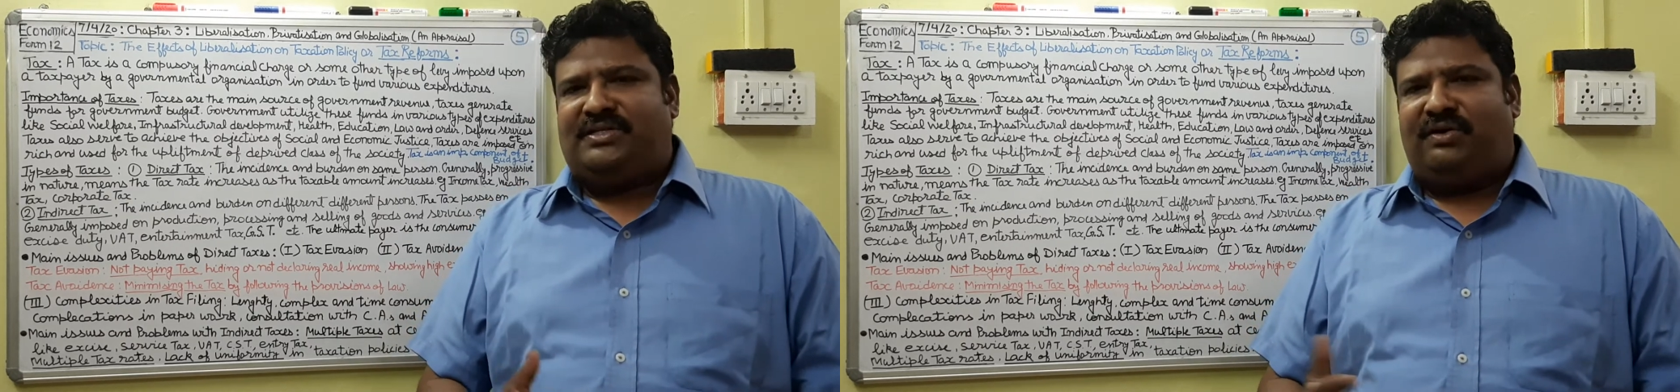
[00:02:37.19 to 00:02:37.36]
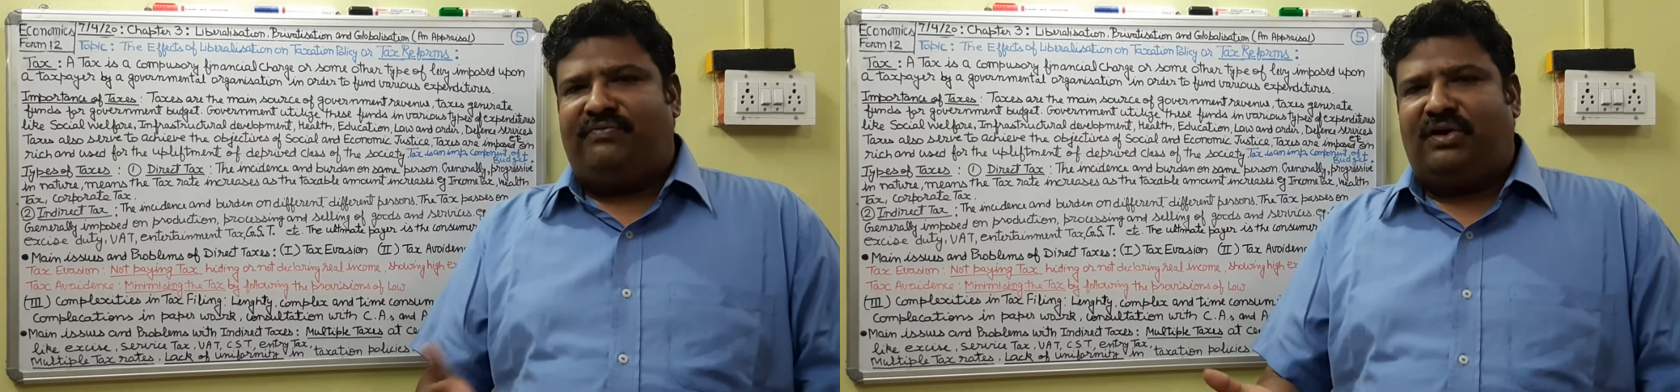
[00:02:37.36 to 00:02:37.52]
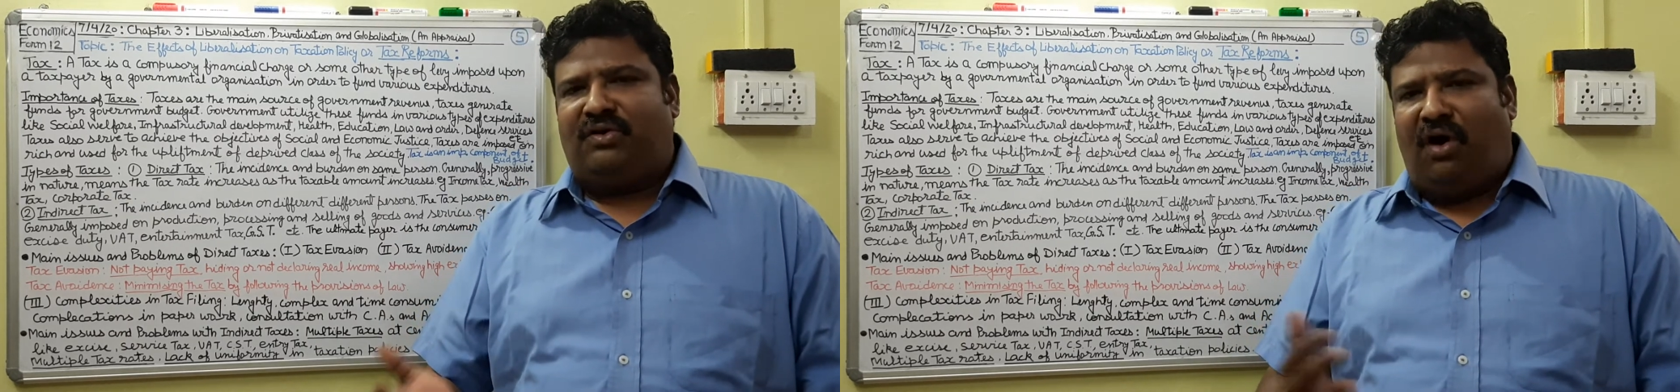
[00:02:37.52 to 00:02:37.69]

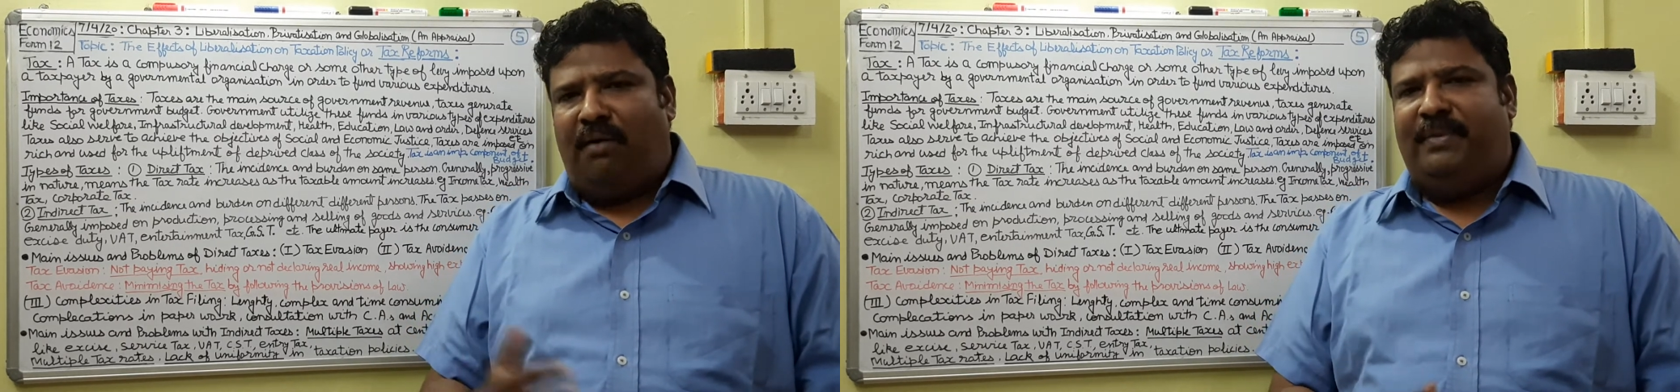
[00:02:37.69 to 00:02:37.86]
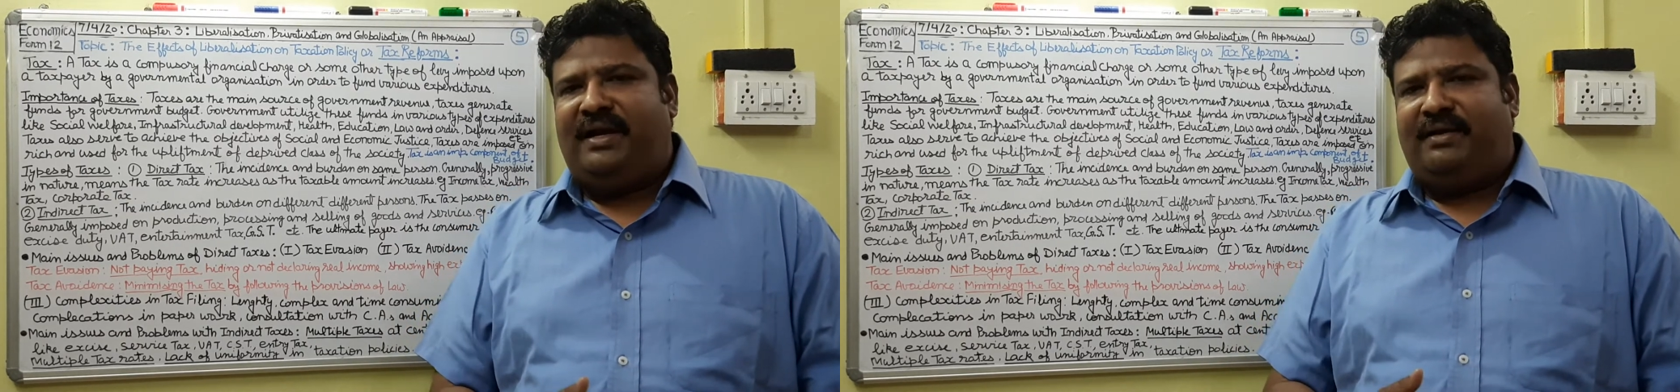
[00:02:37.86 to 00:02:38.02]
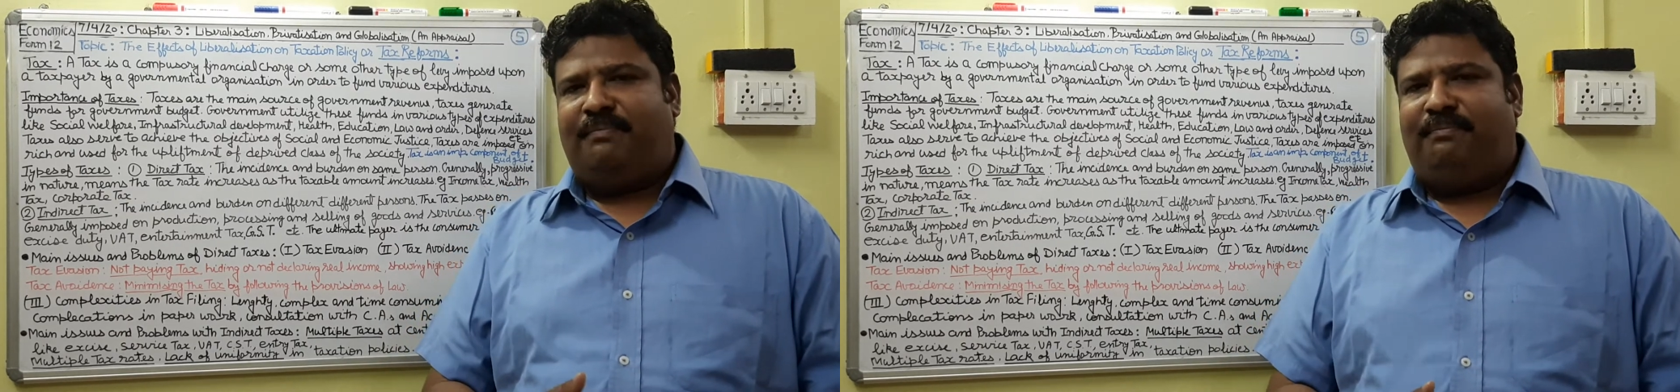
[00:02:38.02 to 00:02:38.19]
of the
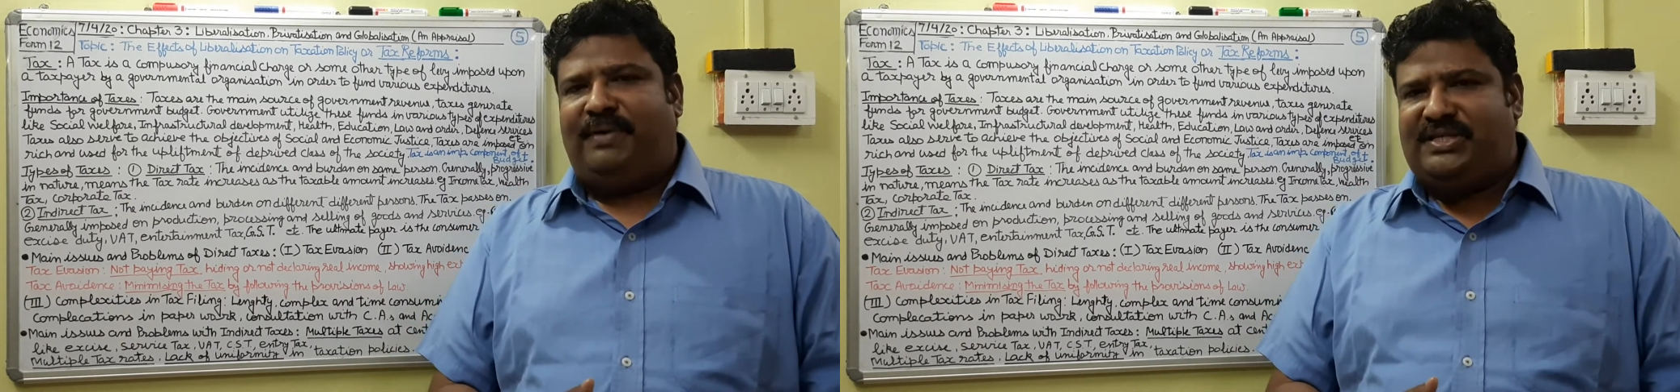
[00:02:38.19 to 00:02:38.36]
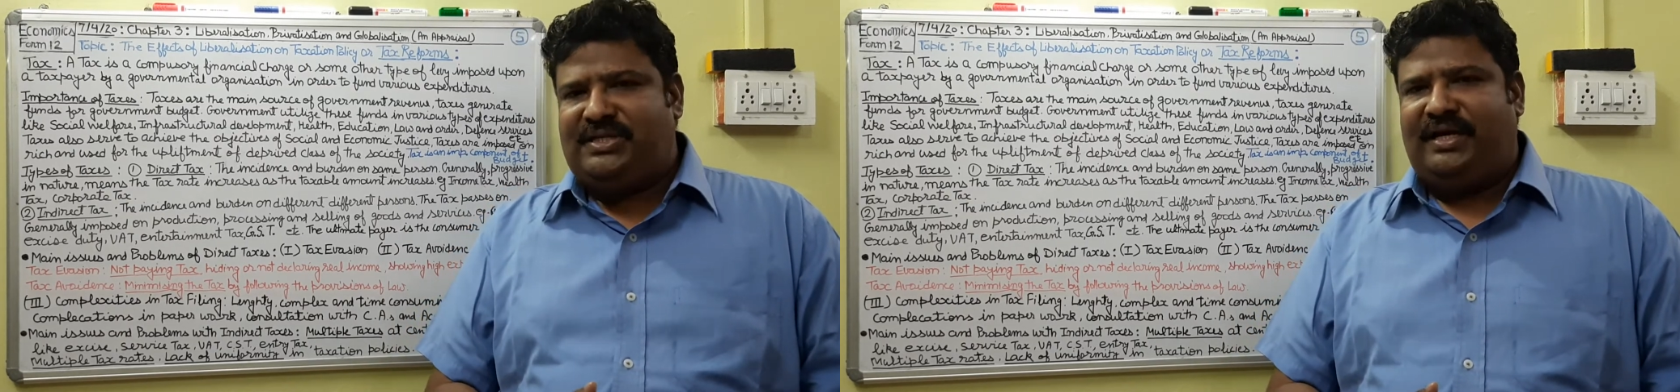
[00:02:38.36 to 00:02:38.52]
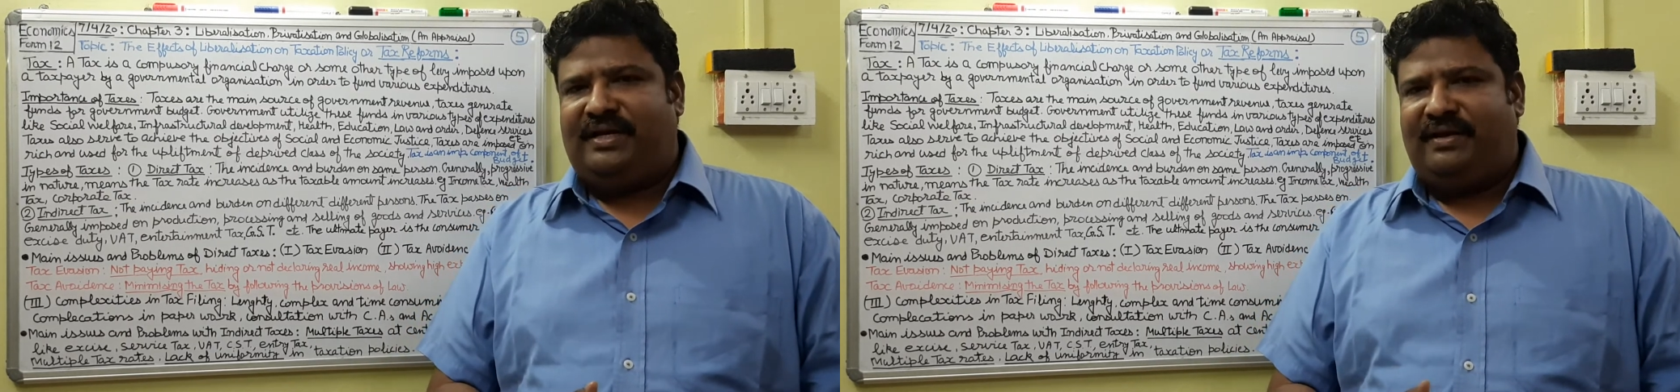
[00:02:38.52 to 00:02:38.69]
government
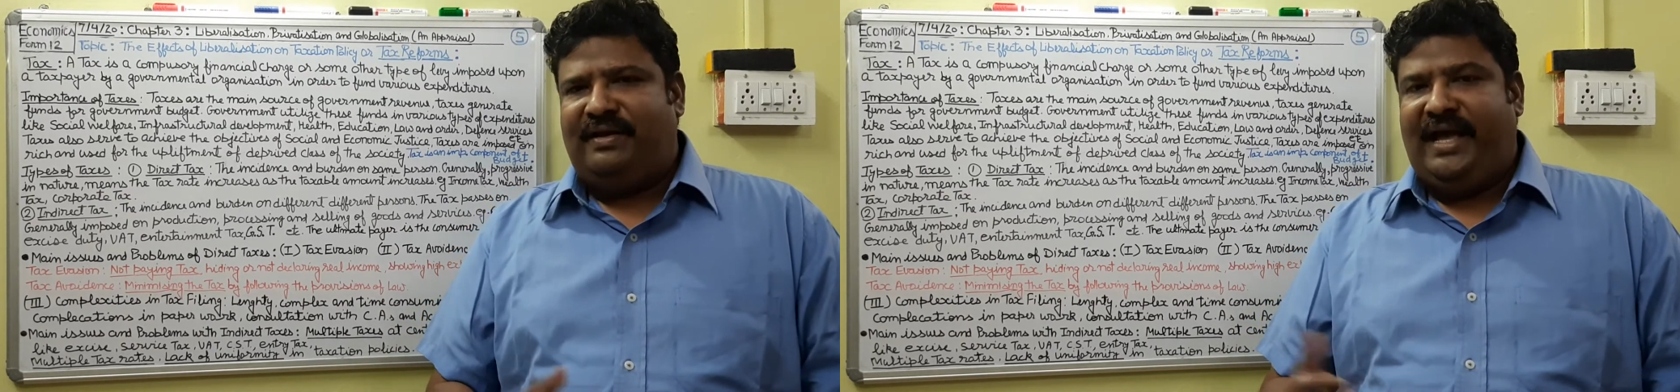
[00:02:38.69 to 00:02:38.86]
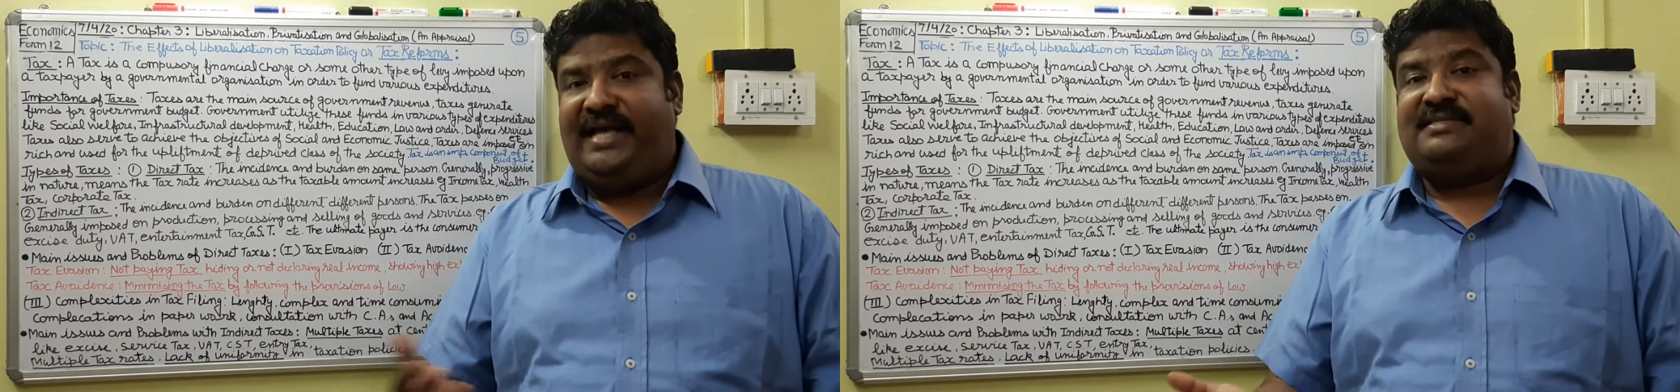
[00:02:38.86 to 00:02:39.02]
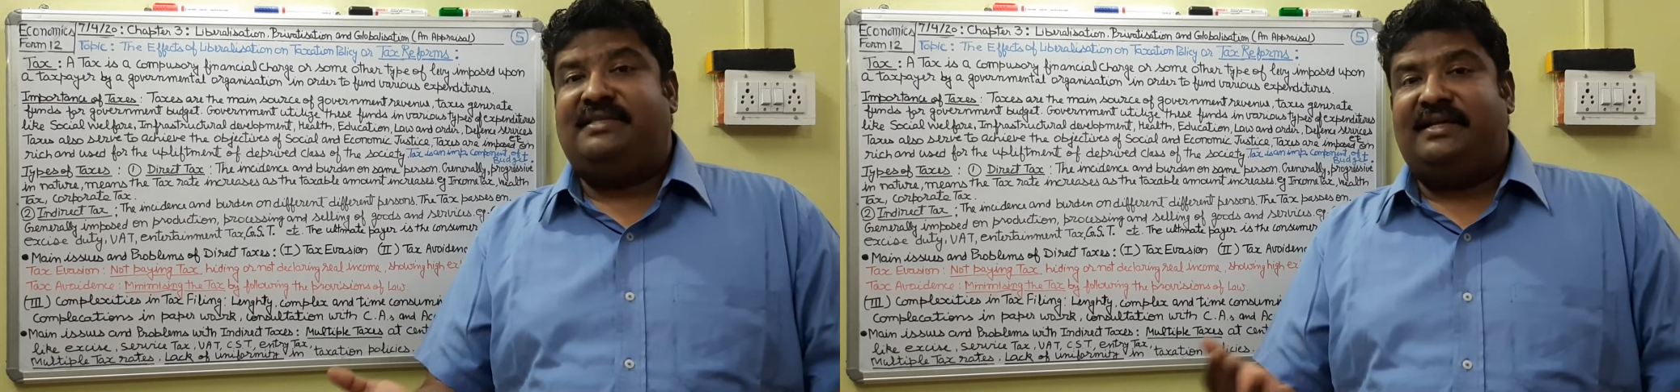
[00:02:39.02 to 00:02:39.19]
budget
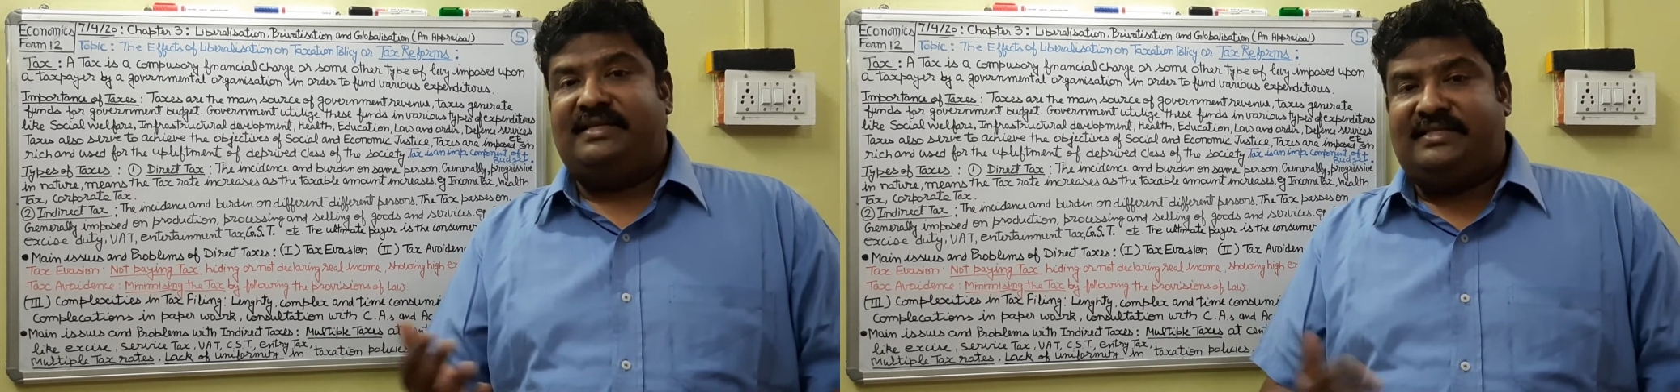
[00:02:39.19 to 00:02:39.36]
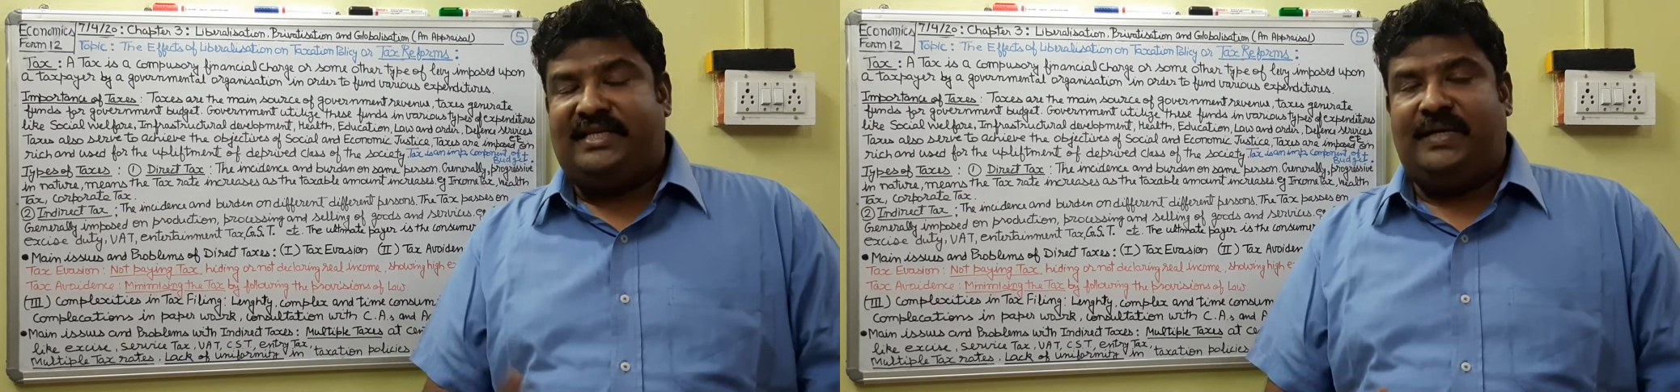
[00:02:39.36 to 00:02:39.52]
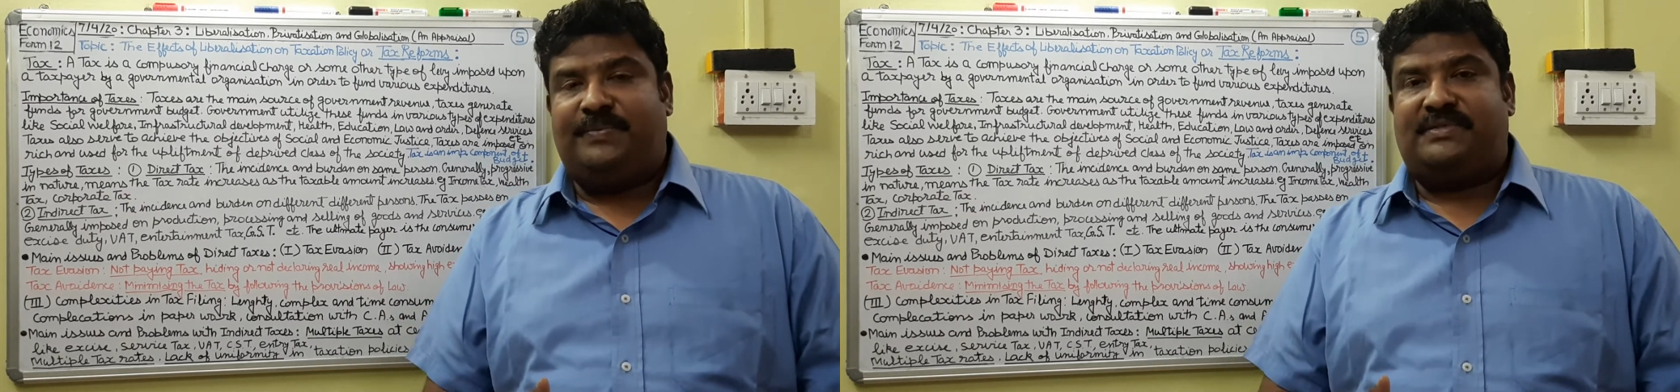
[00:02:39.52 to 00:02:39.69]
as the
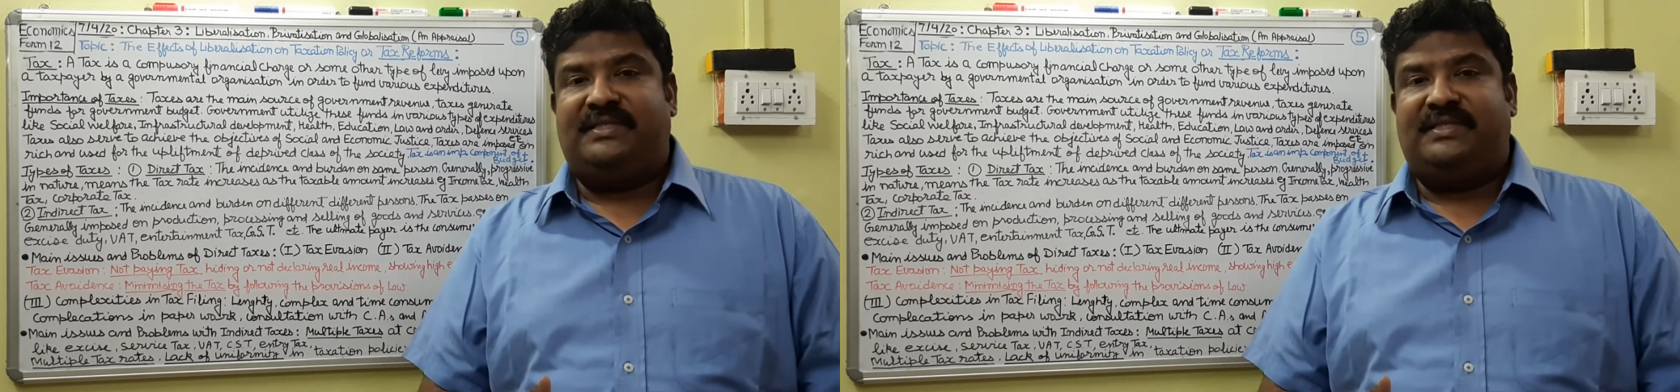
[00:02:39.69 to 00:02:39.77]
receipts,